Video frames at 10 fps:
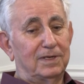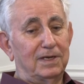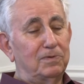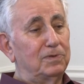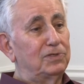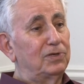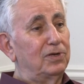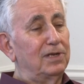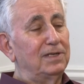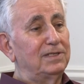I would
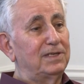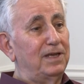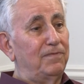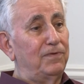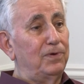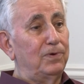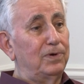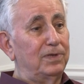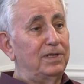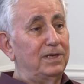certainly say
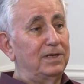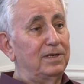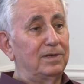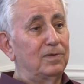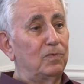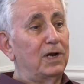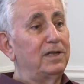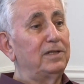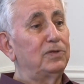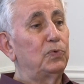fewer than one
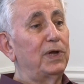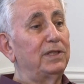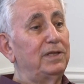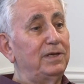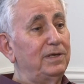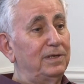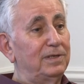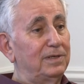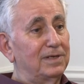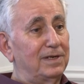in twenty
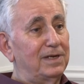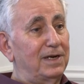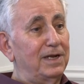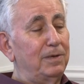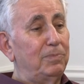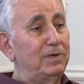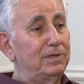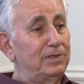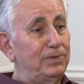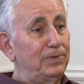are able
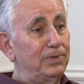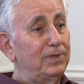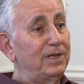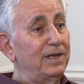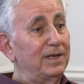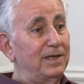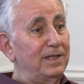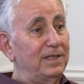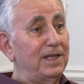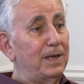to think
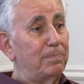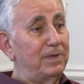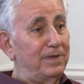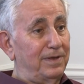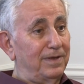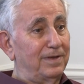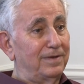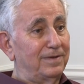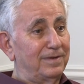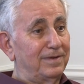in depth
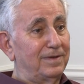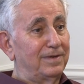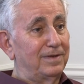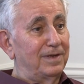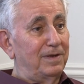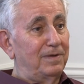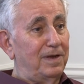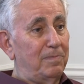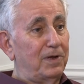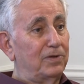
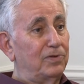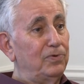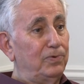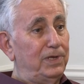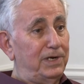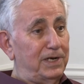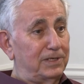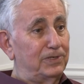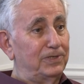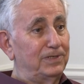about new
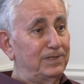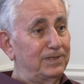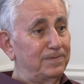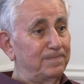directions.